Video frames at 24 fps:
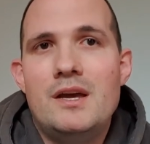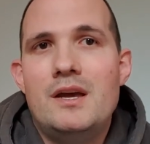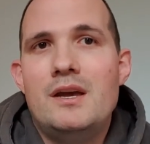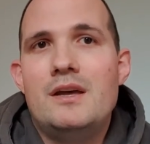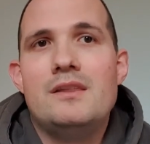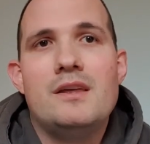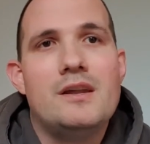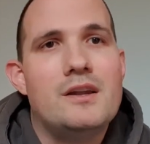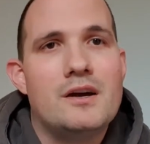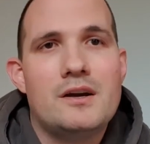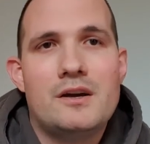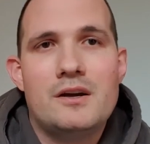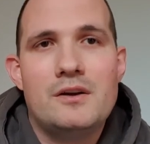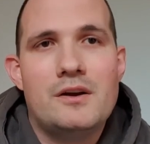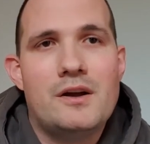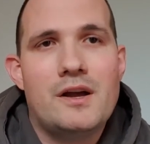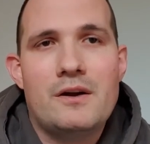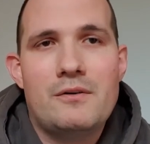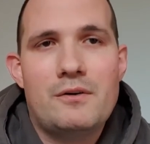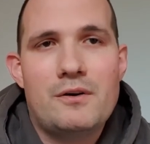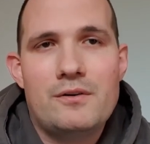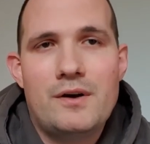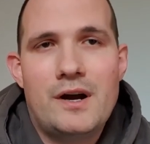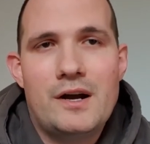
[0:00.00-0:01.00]
then I can
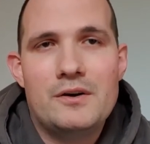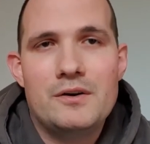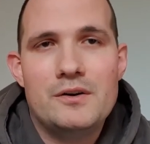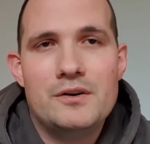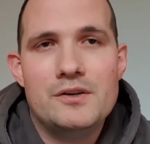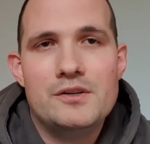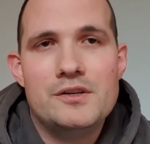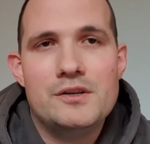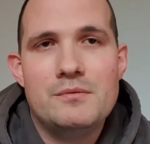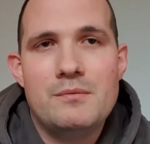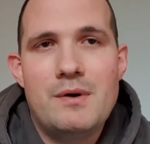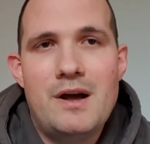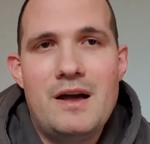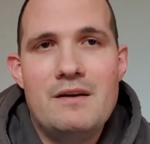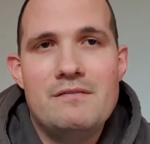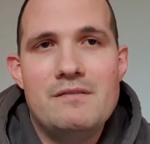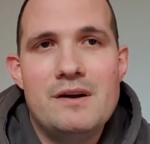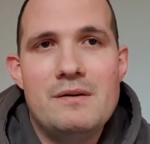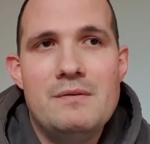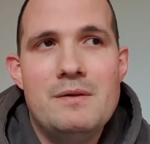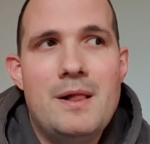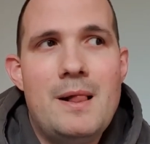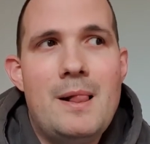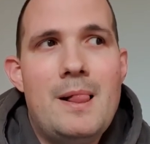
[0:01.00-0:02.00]
crack on and do
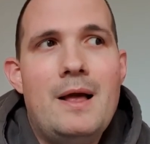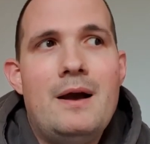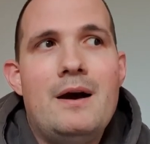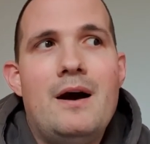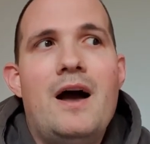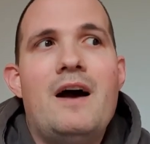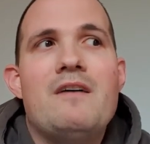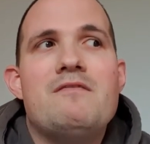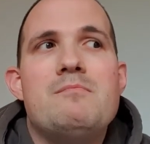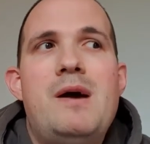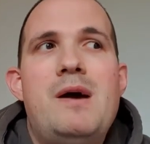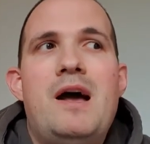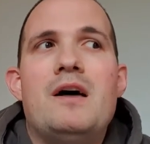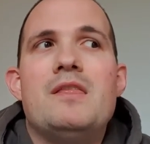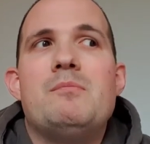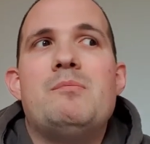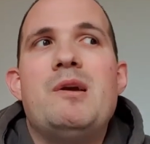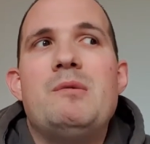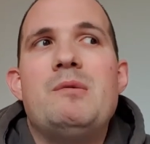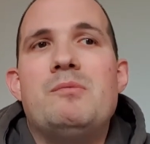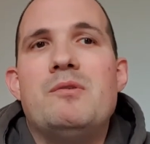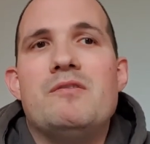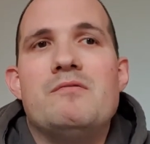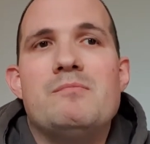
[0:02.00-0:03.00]
whatever. I have met other
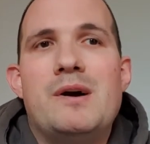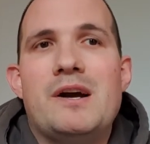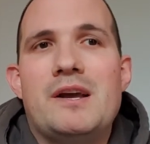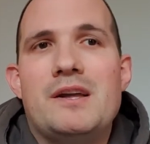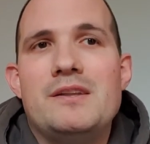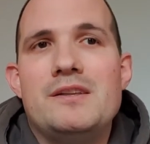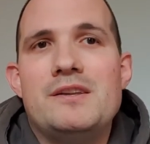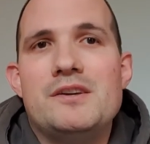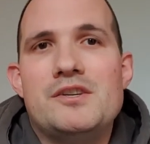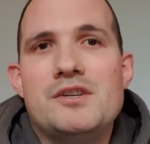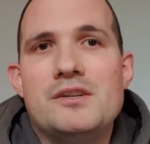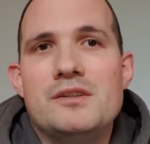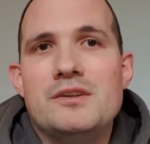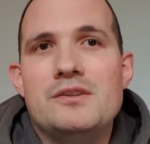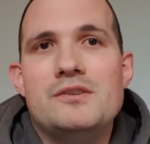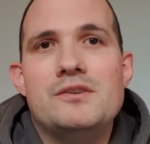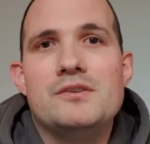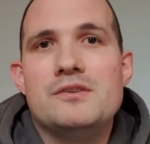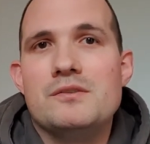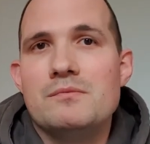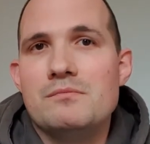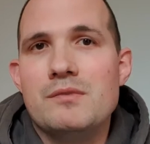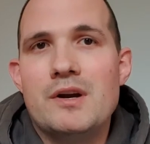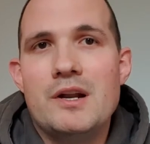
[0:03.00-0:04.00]
people with my condition that
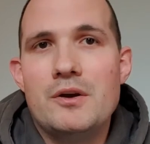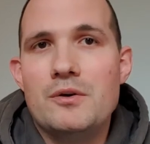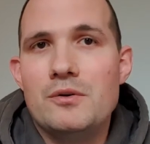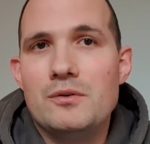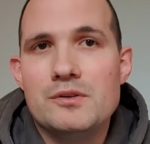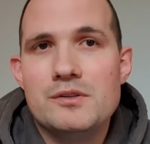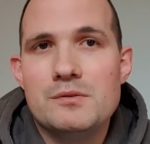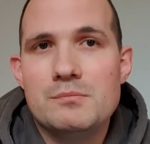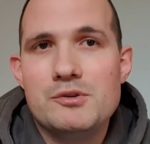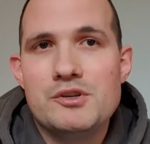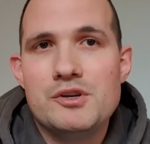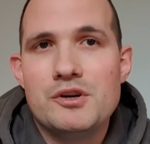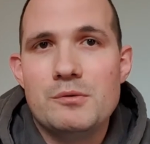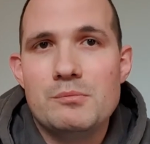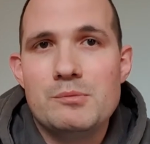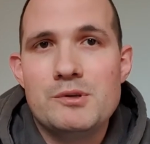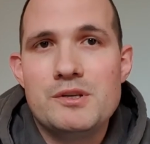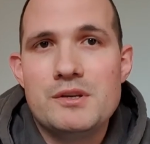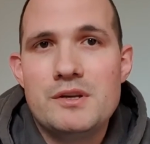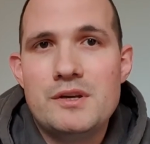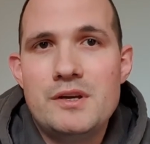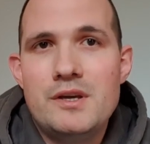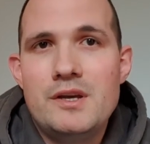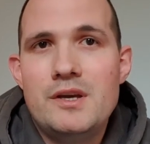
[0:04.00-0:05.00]
do some really awesome
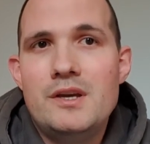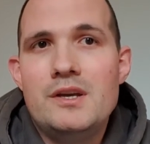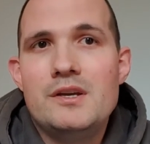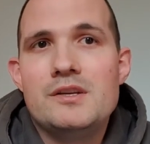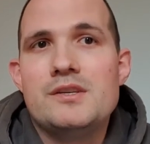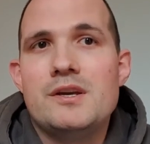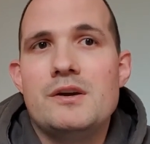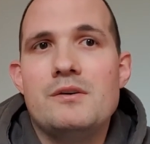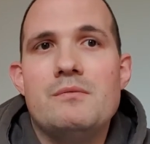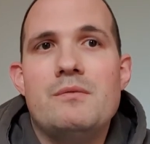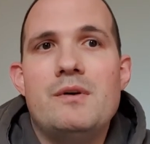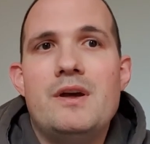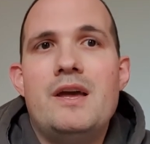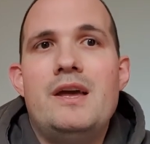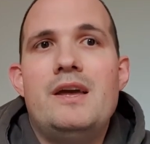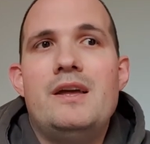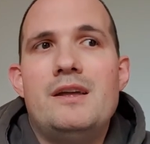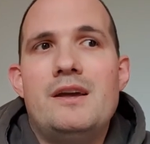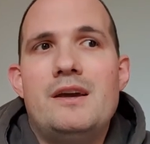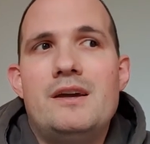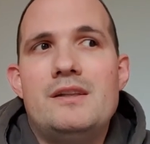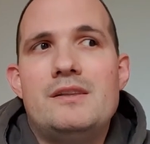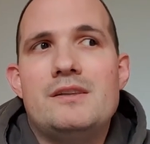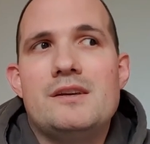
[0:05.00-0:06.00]
jobs, so
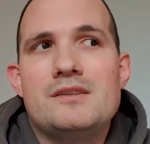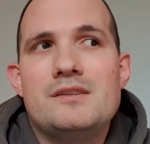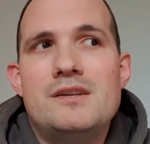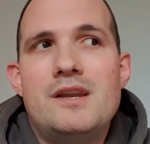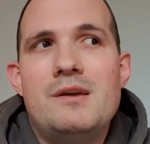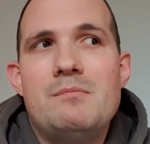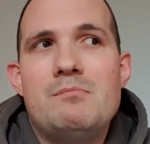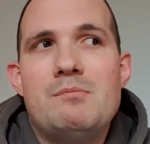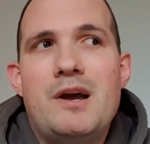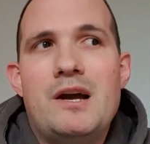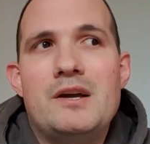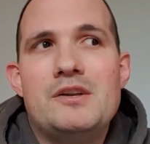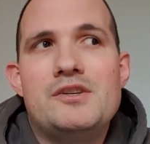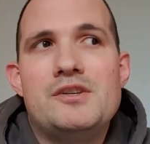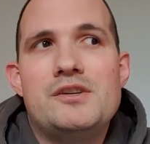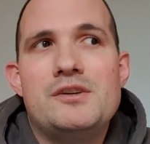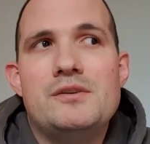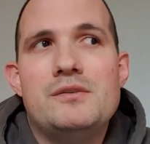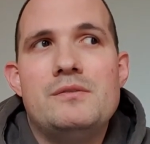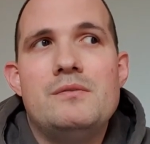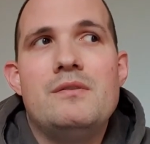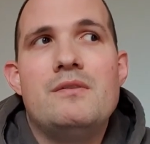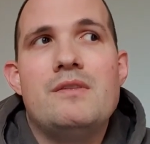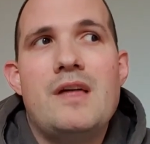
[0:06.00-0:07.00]
it doesn't impact
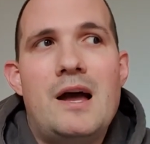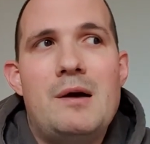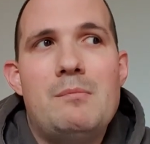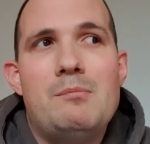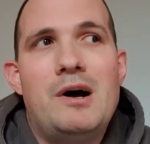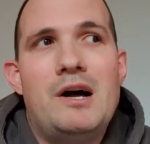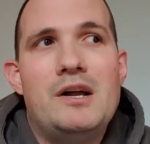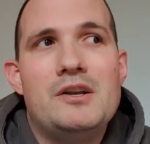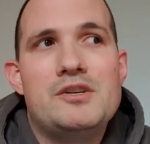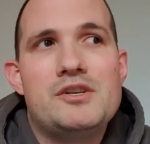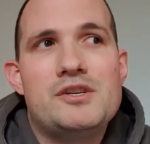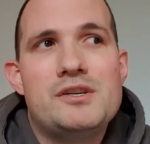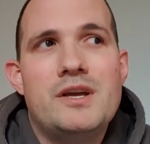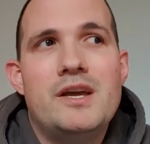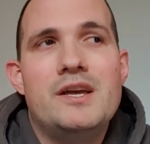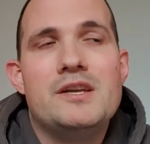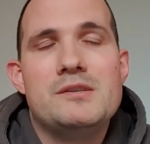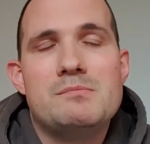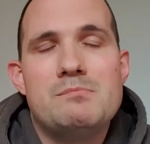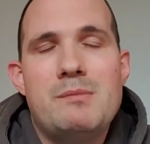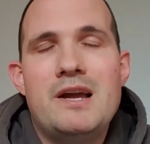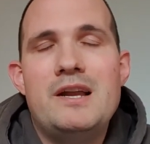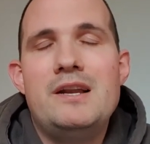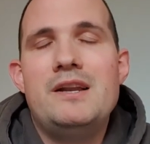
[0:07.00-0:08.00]
you that much.
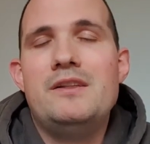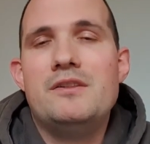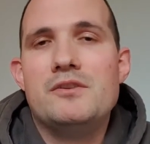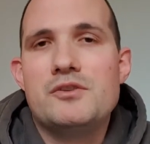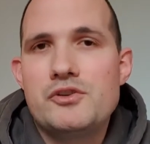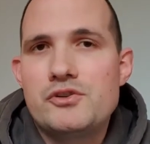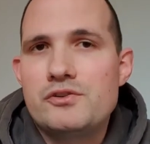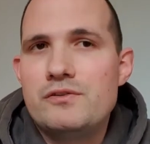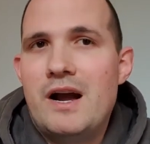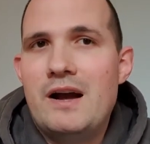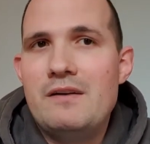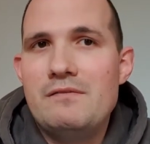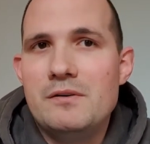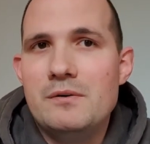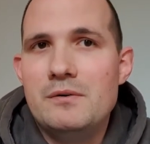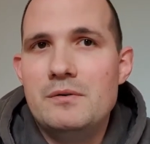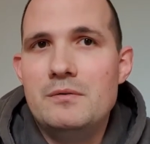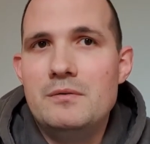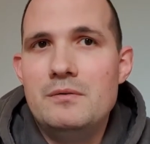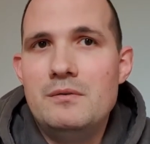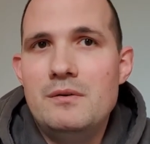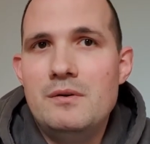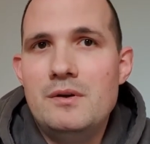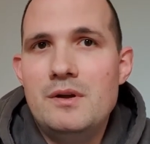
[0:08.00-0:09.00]
It's mainly the
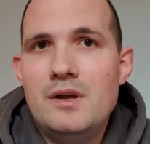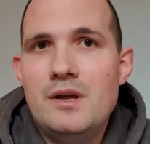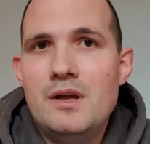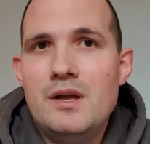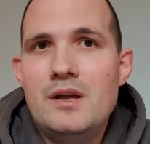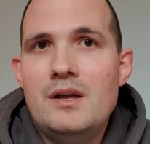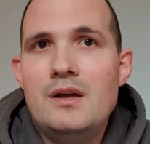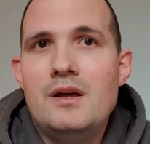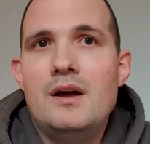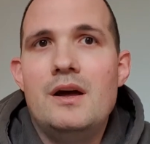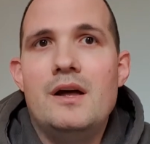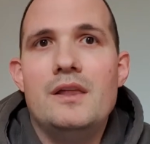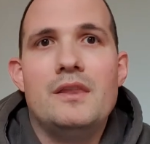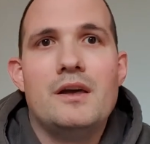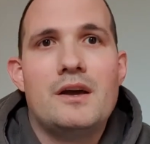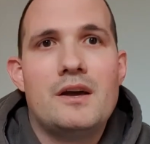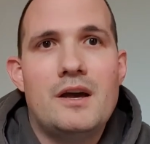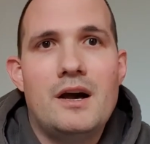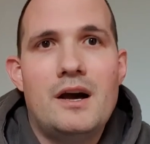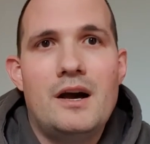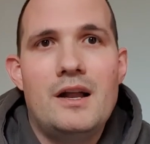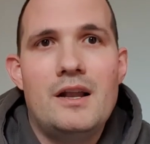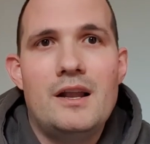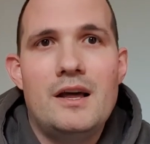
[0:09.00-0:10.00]
travel and the
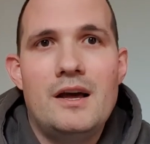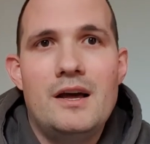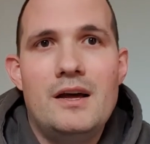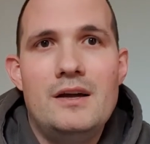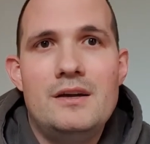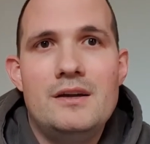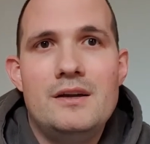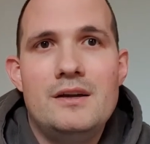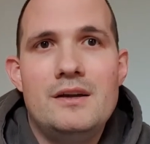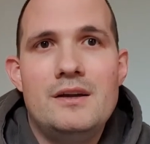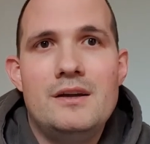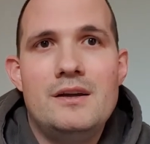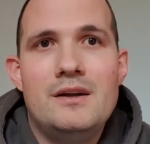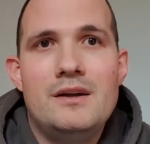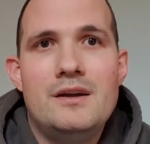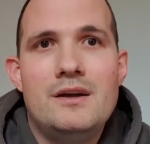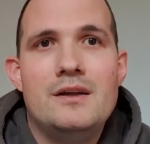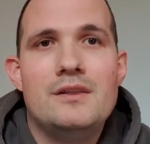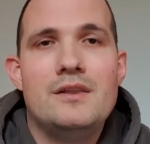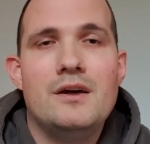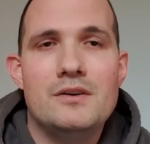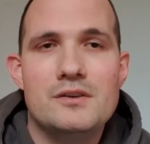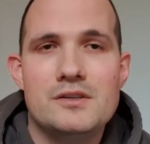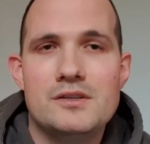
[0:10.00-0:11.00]
colour,
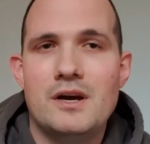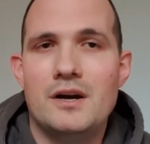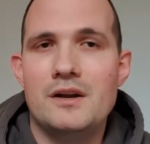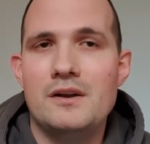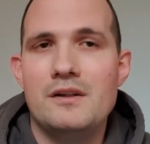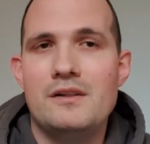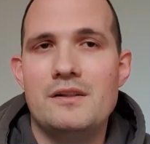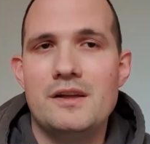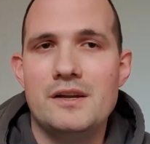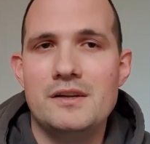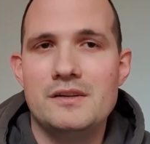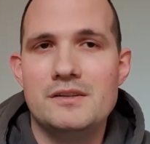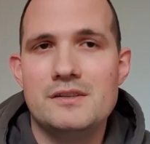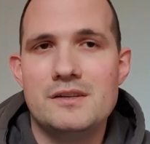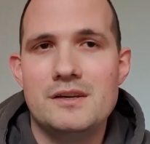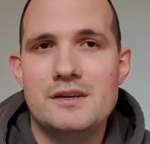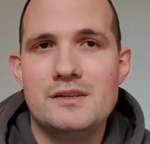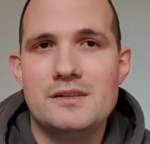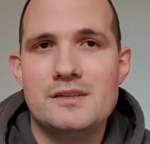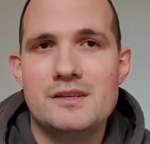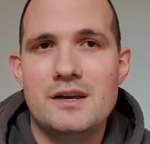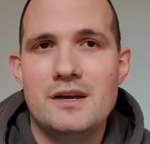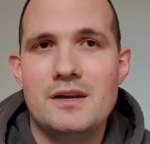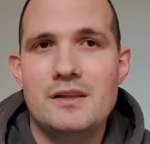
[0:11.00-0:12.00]
those kind of things
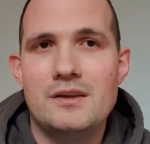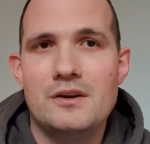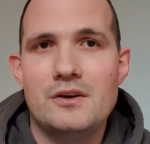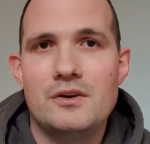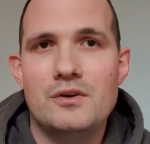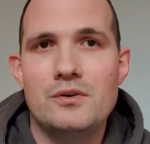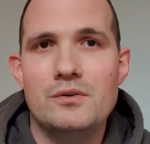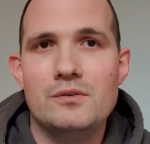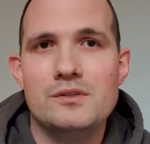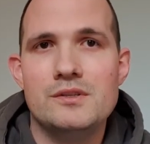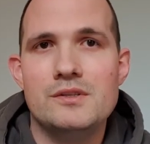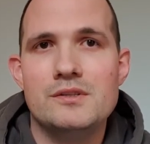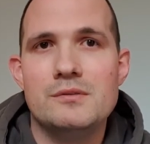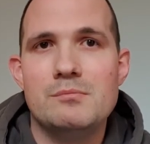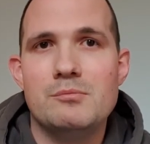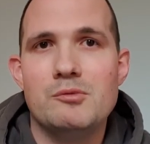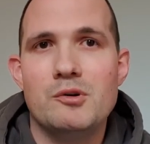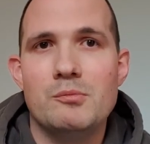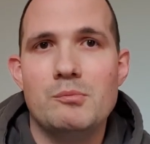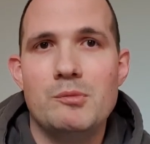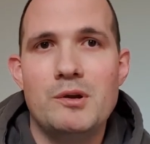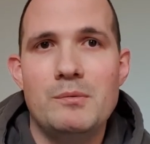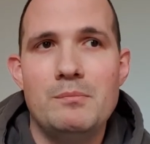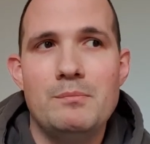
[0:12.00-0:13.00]
that that causes a
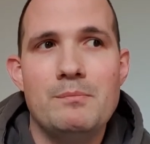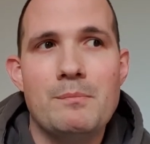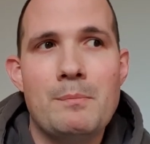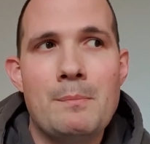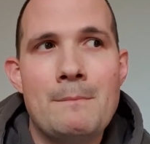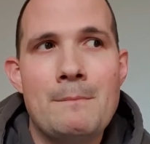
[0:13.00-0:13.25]
problem.